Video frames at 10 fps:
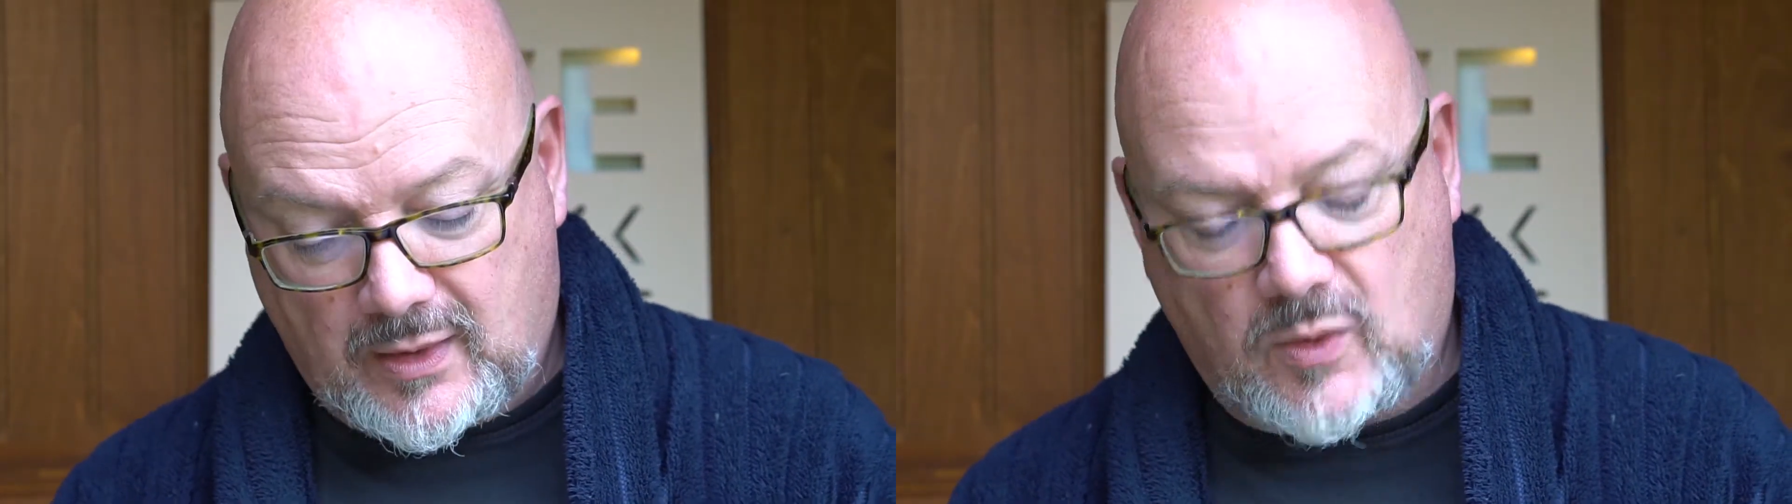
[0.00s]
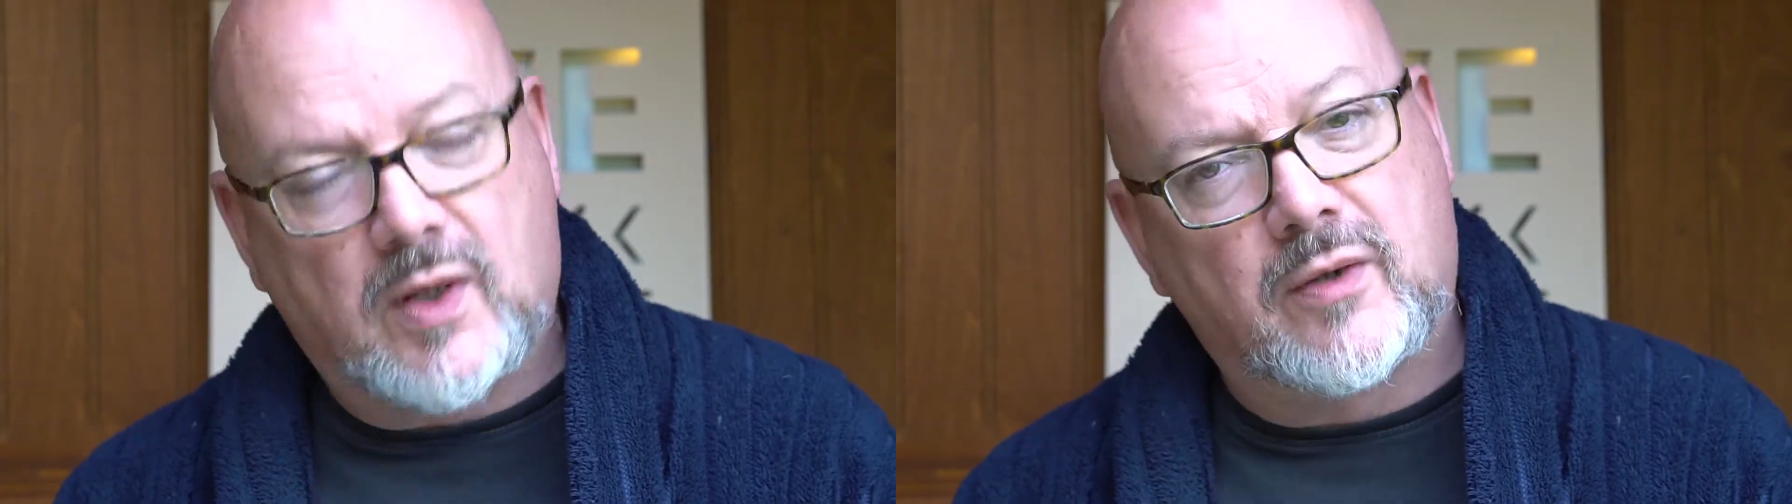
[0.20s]

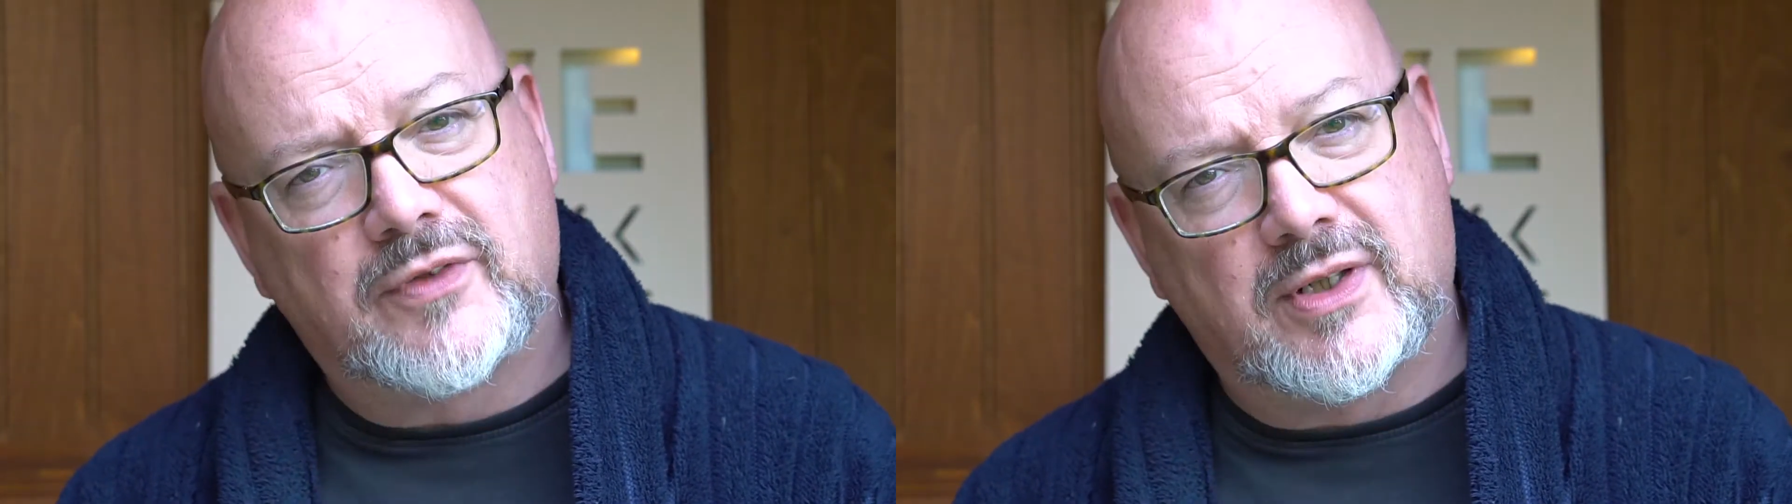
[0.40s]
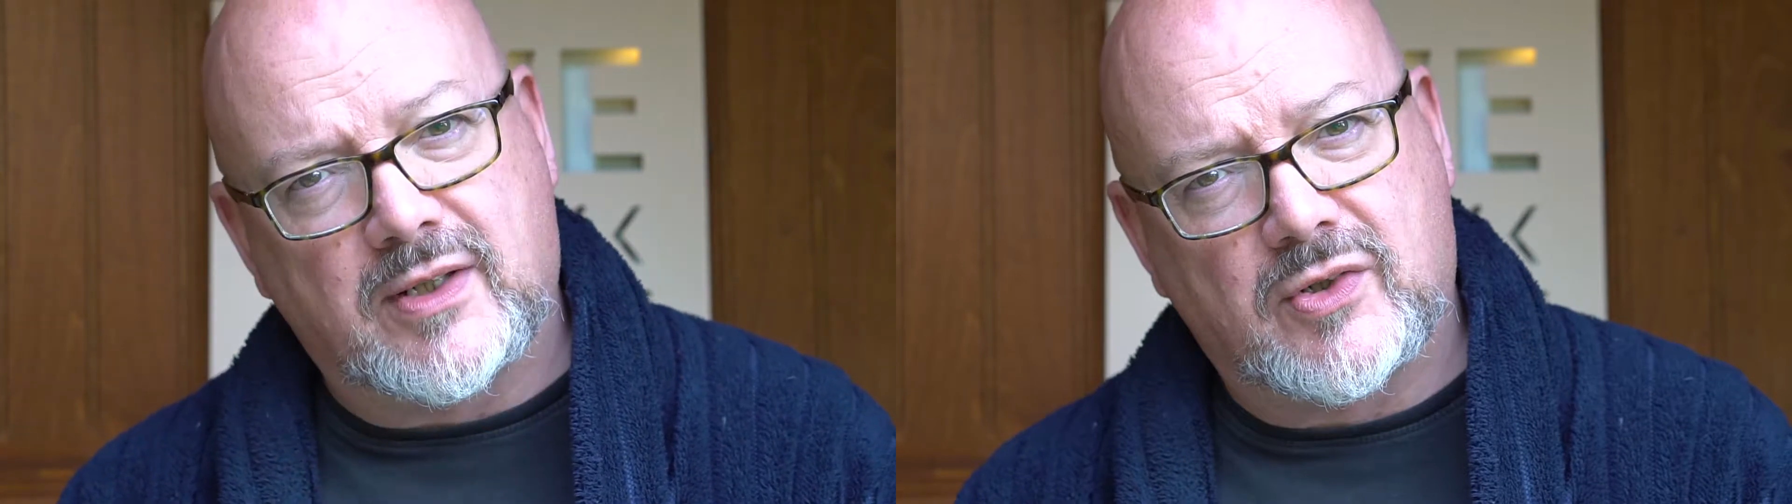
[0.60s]
Quite
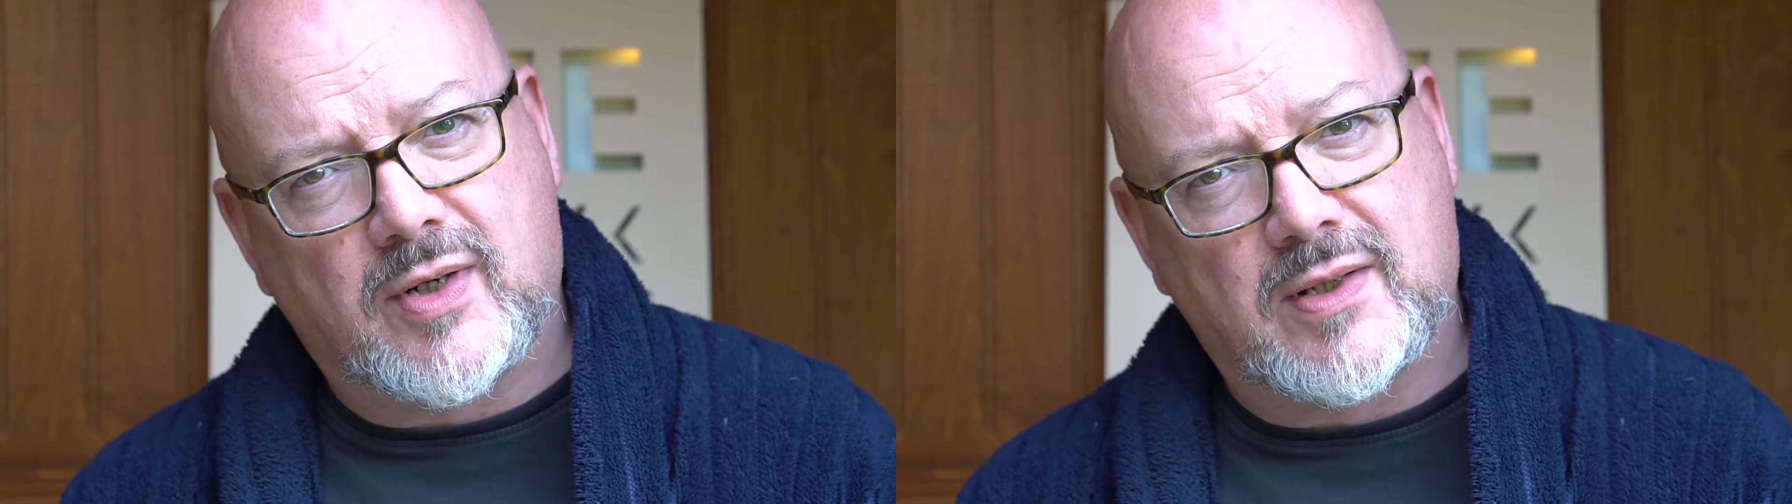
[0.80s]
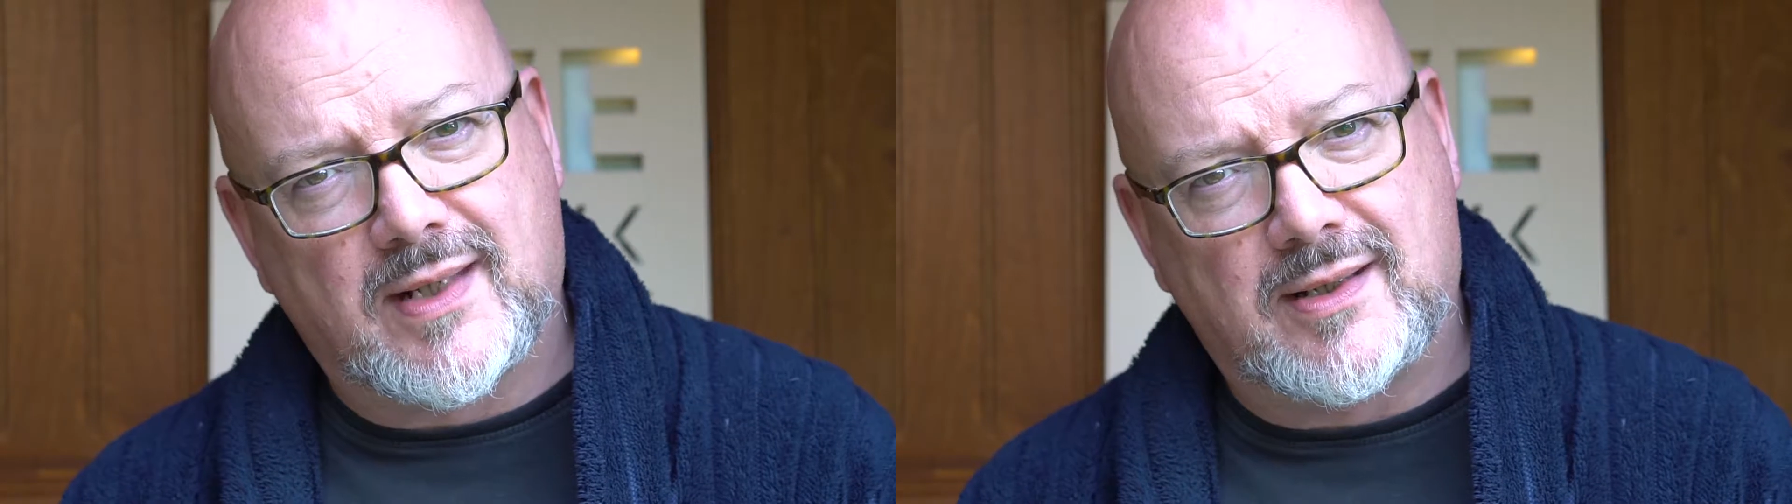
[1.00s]
often it's
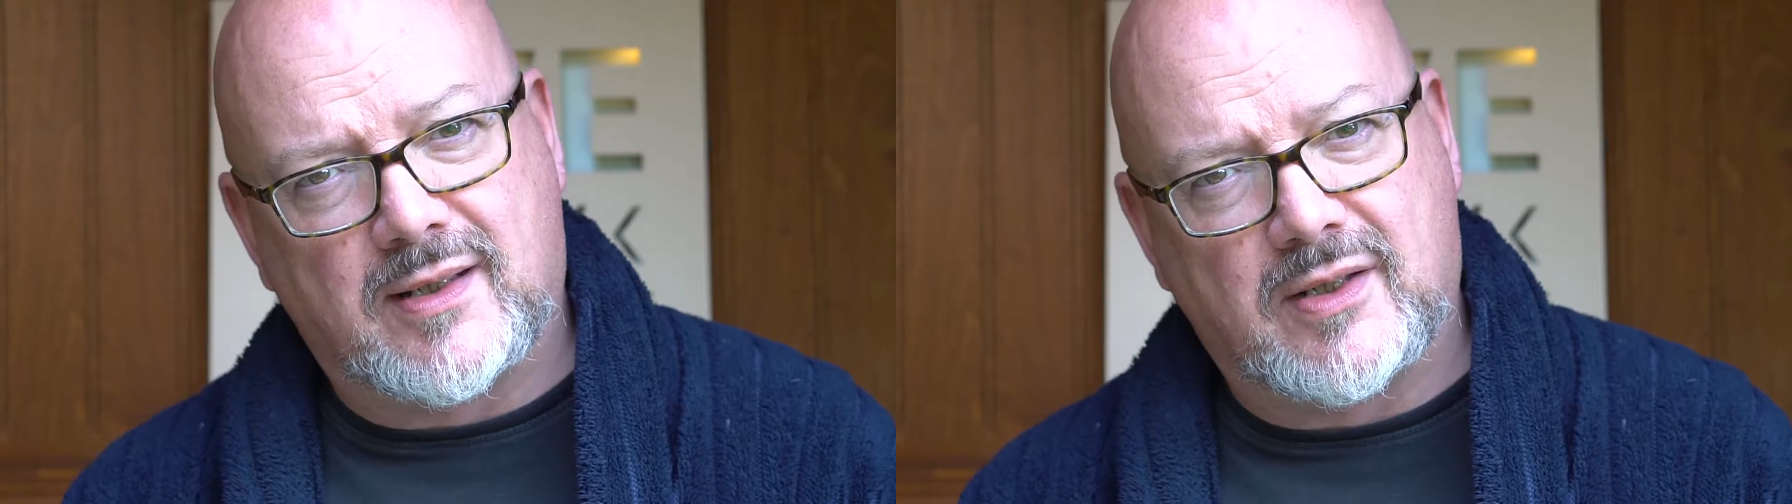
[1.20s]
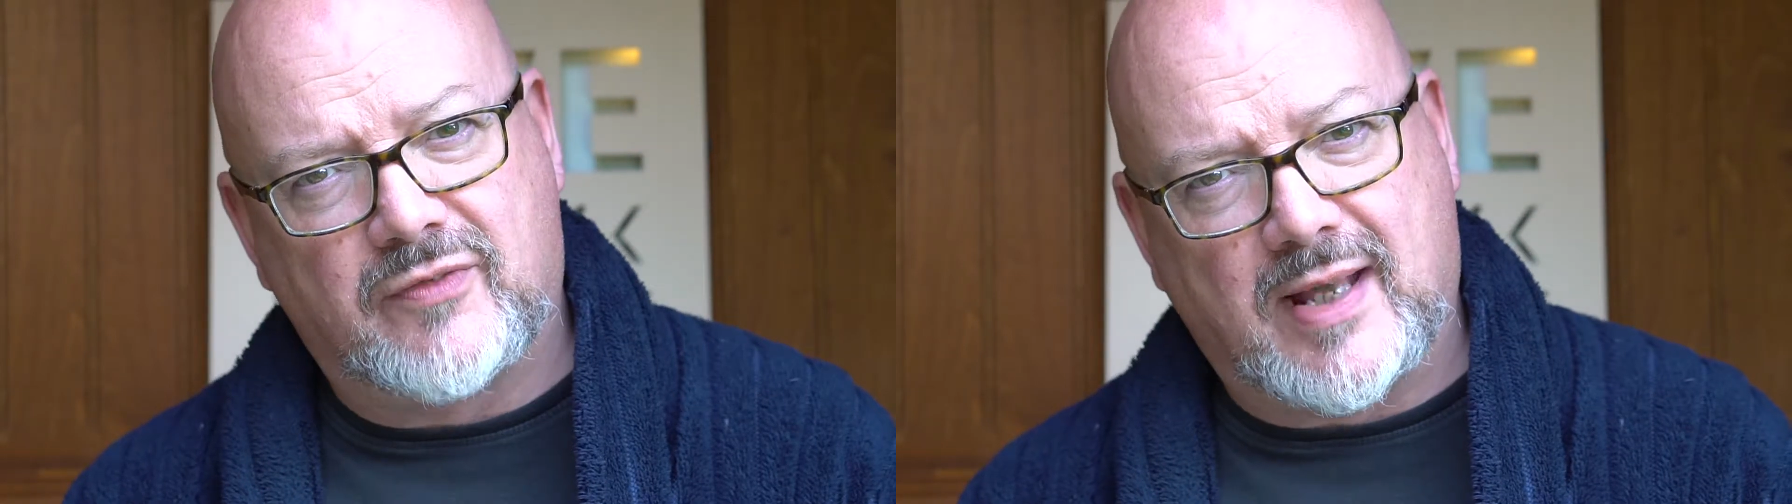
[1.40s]
translated
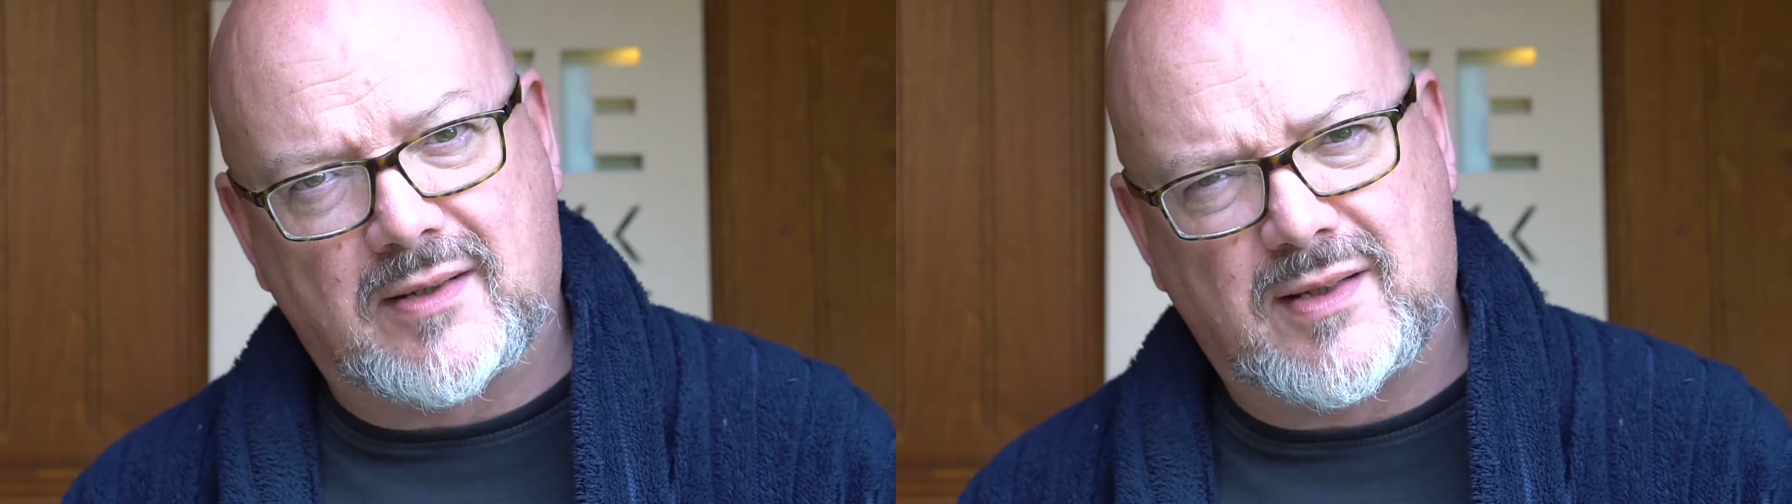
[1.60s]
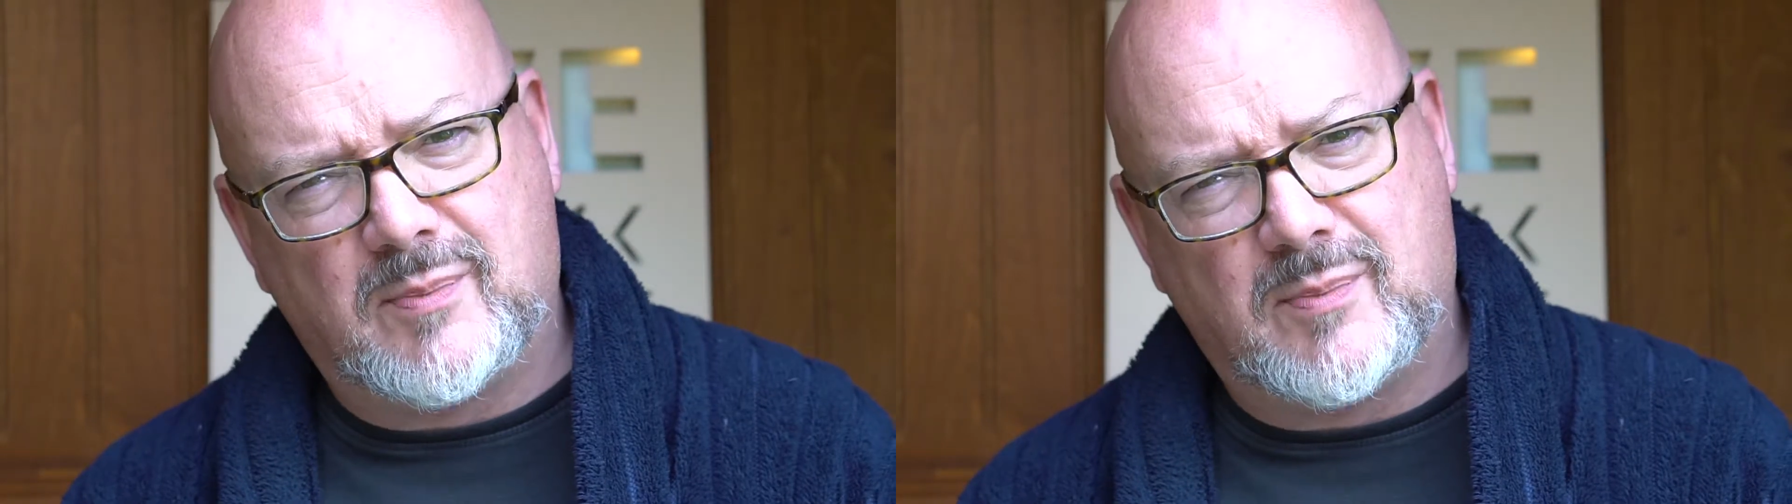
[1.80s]
as vanity,